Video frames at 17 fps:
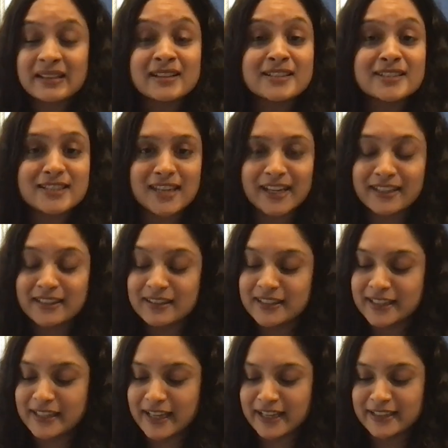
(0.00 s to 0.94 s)
Surrender
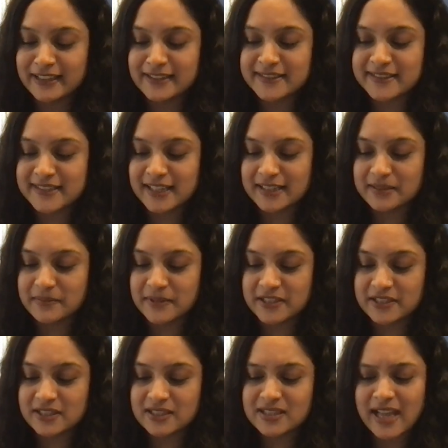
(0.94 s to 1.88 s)
denial is the other
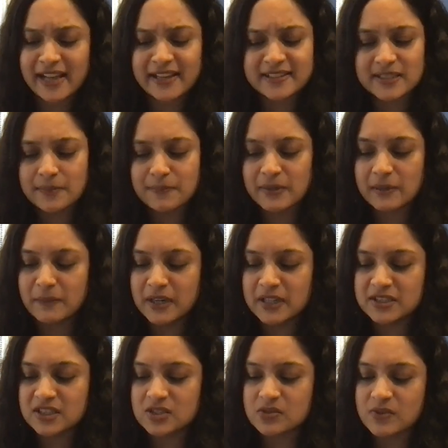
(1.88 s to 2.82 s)
message. Accept people
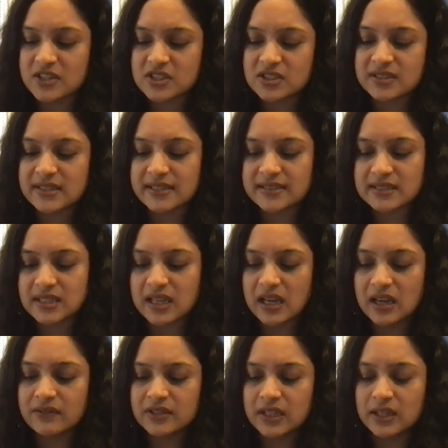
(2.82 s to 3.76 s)
and situations as they
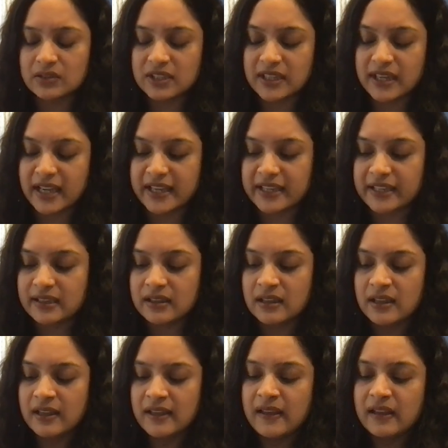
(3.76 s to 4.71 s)
are without denying.
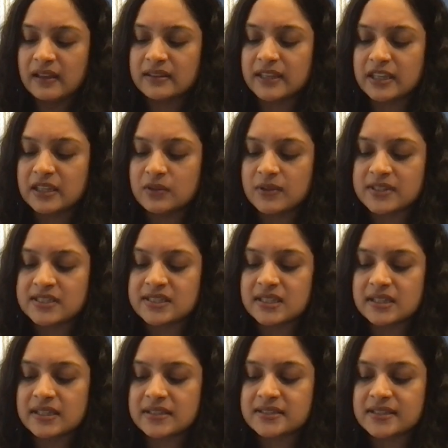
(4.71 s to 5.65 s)
Then you can
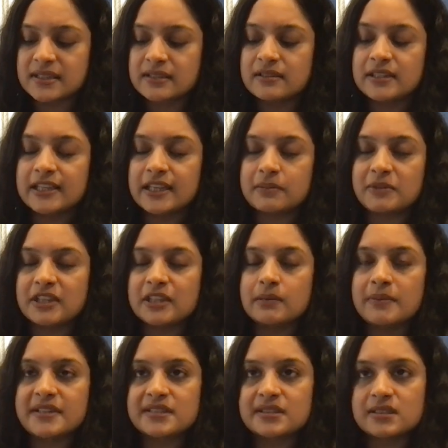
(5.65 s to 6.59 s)
see things clearly and make the
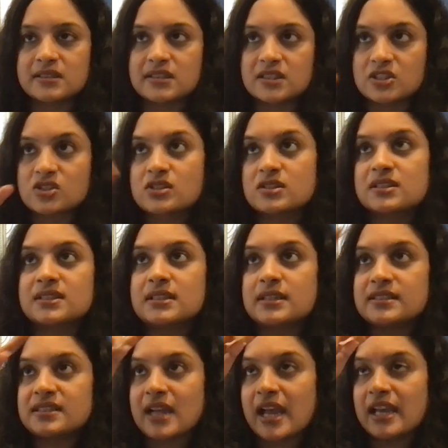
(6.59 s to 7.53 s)
best decisions.
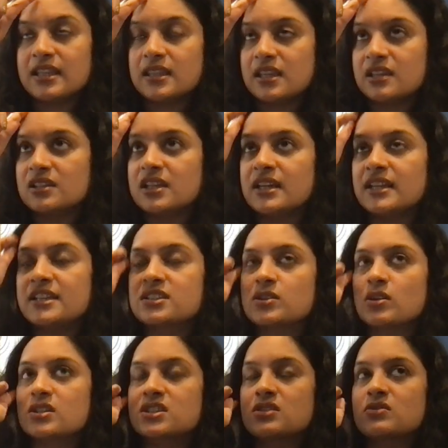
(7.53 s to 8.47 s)
This, I think, relates
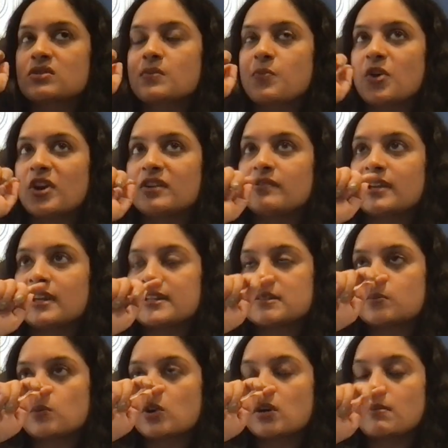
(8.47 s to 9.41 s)
also to the point where I
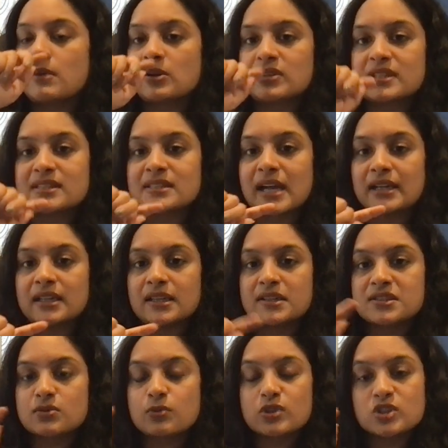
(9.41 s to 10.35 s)
spoke about that Saturn
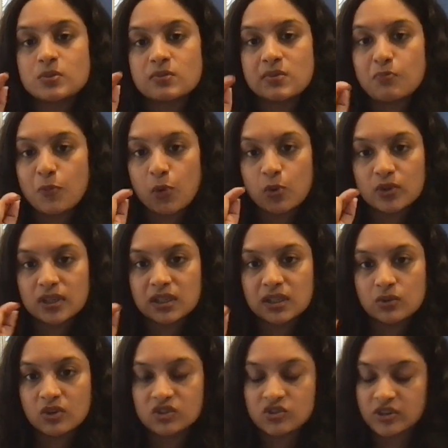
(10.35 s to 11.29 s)
is going to be poking
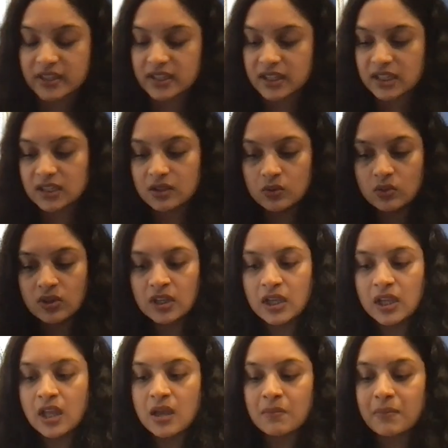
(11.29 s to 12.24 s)
you or triggering you
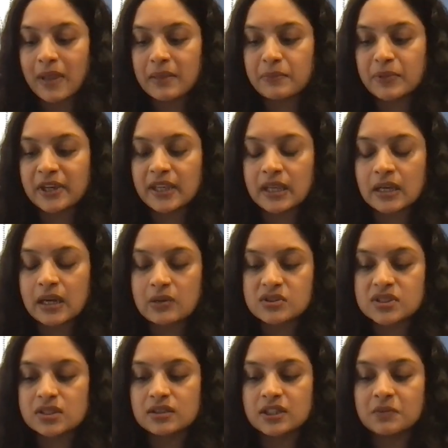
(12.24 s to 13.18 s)
by bringing
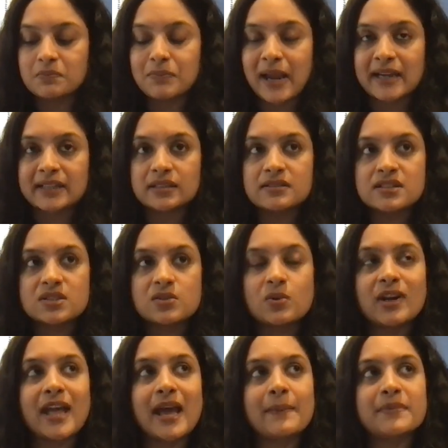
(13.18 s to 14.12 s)
out certain patterns. So
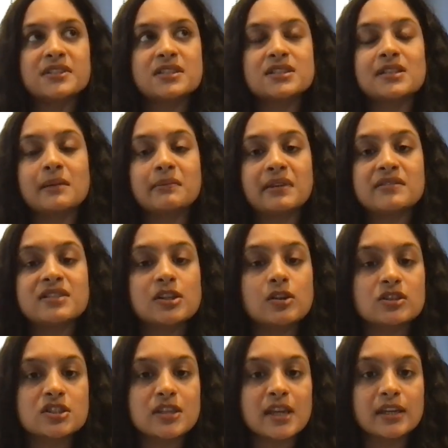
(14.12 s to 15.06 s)
what happens is sometimes we
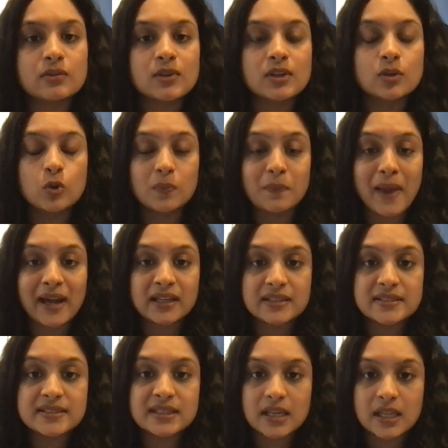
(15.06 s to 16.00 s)
also tend to ignore
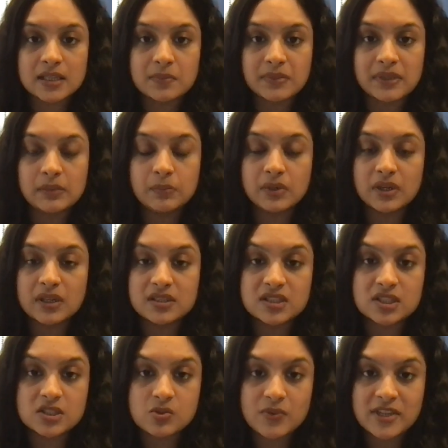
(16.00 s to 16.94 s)
patterns in other people, in
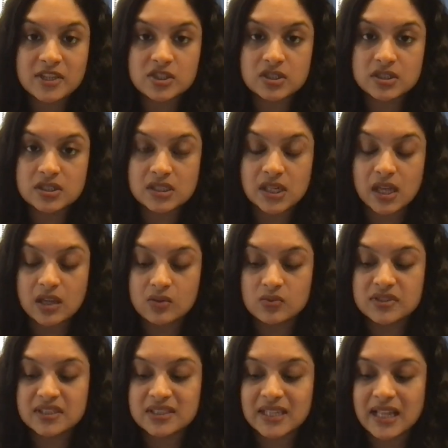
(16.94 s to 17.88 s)
situations, in our
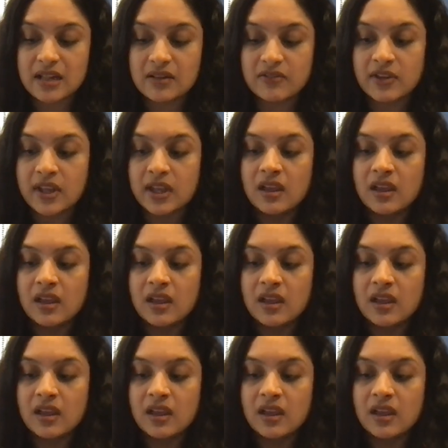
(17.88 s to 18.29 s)
own self.